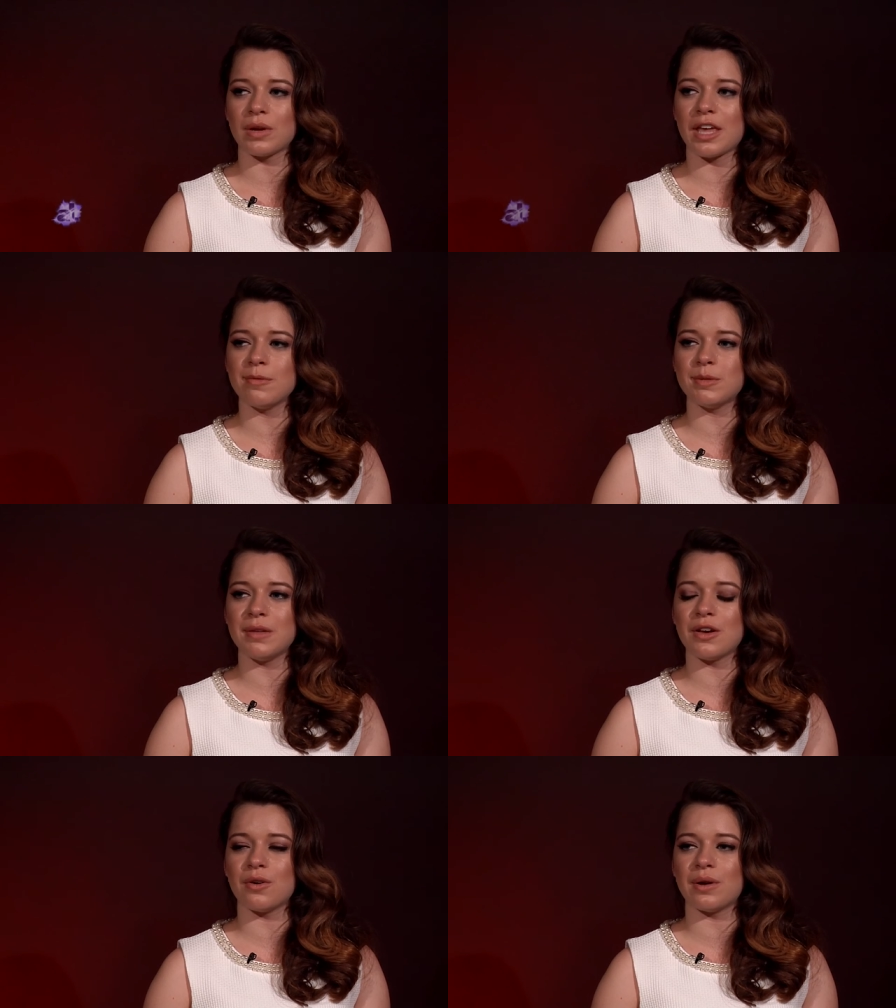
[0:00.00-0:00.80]
what keeps
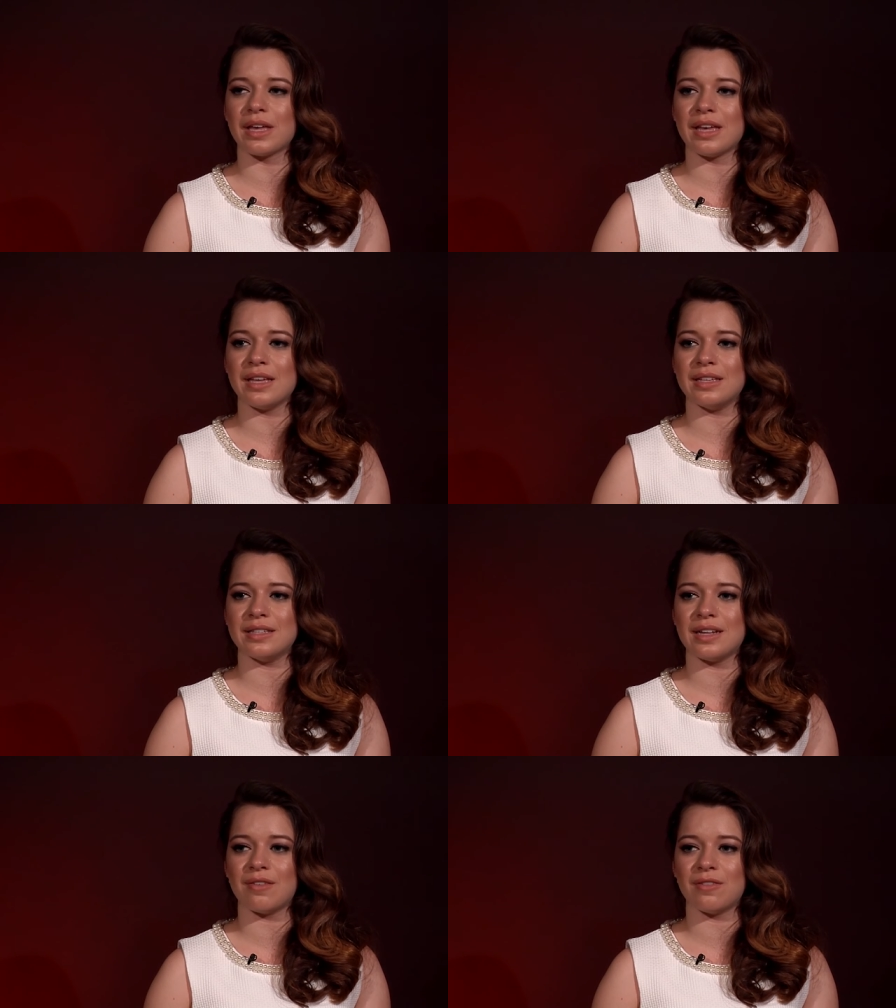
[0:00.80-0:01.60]
me going is
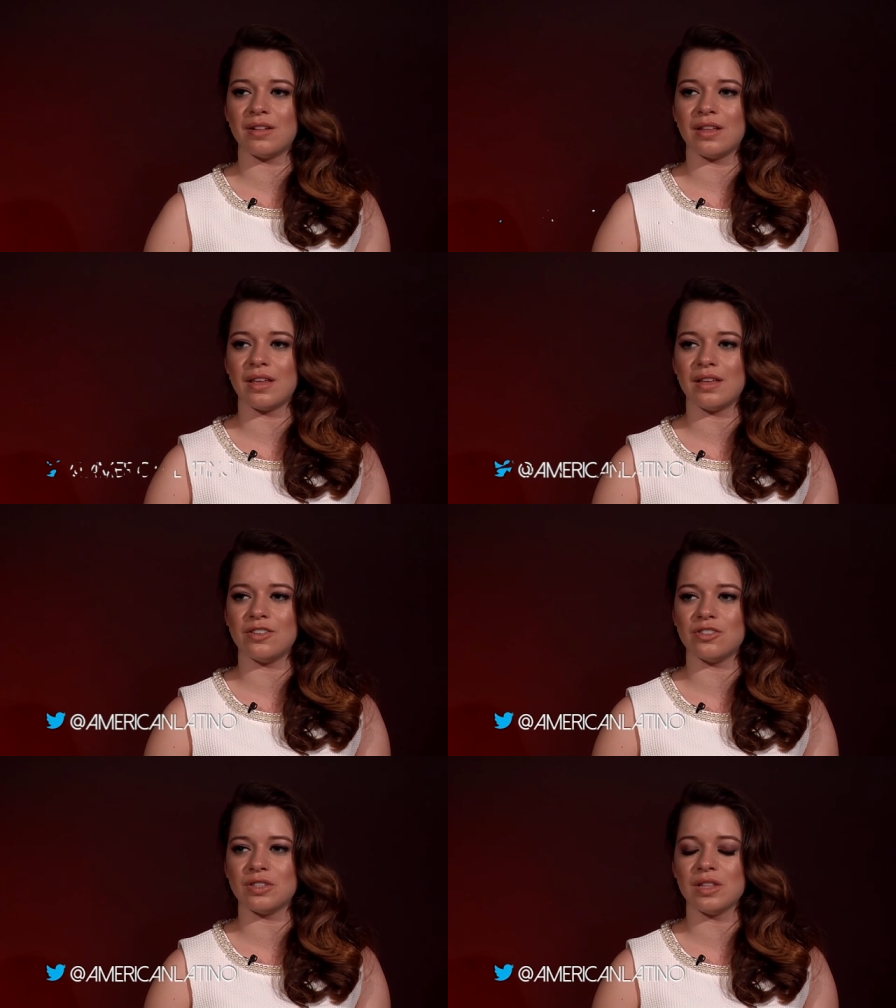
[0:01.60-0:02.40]
definitely
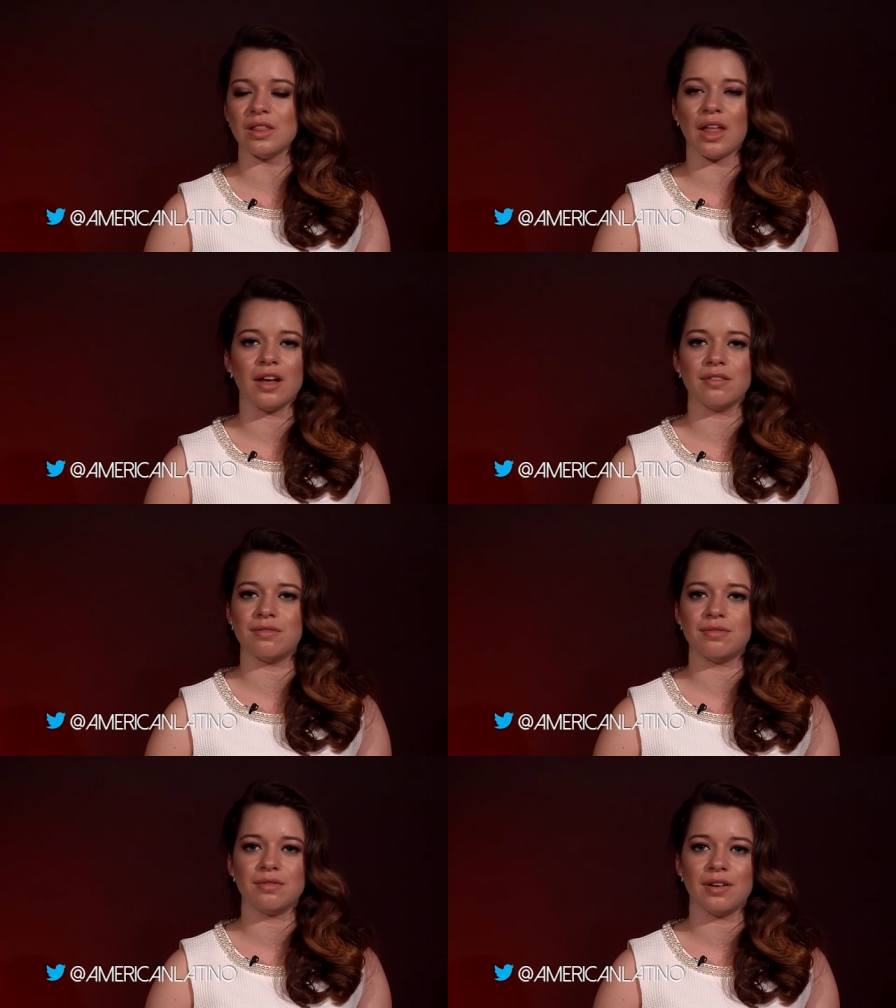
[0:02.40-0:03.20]
just the love
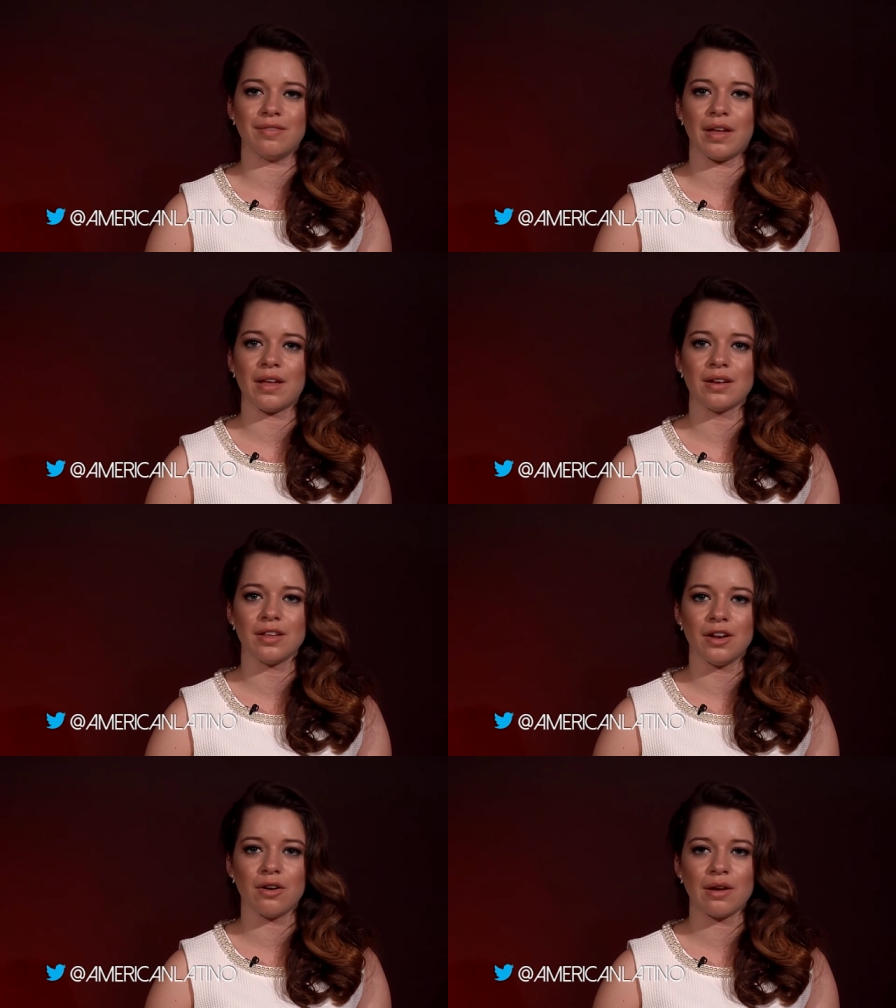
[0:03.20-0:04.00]
of it.
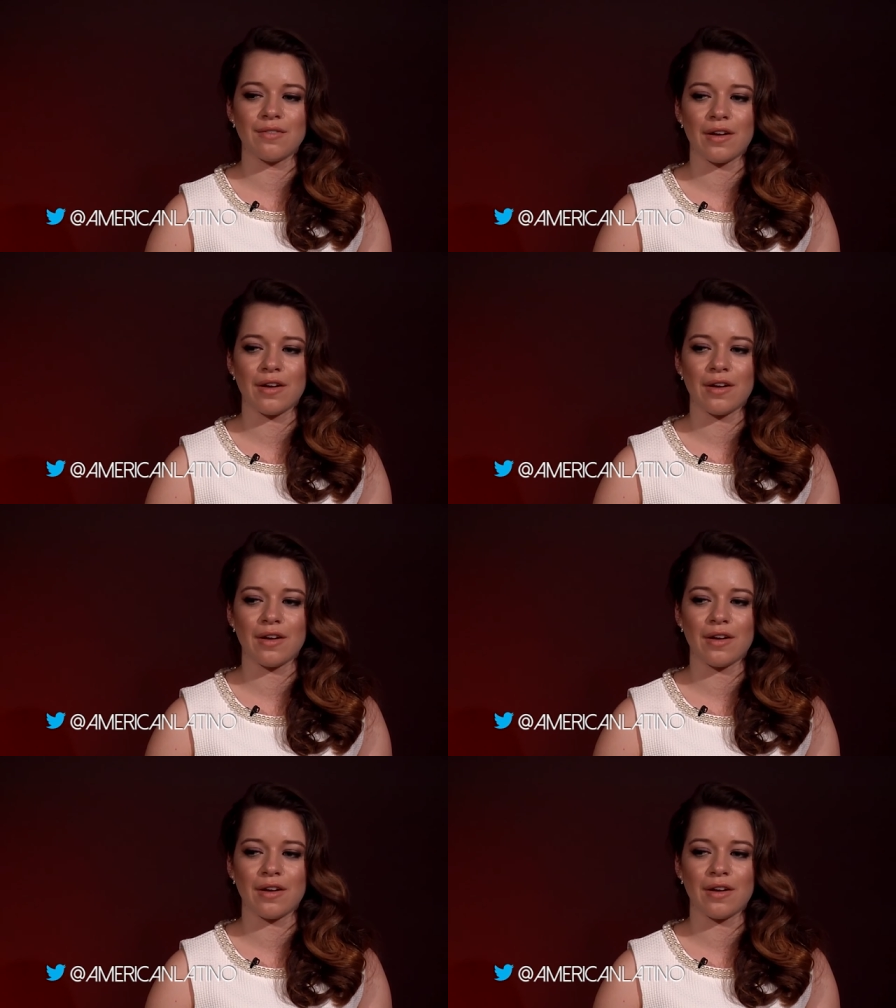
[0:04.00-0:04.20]
You know, if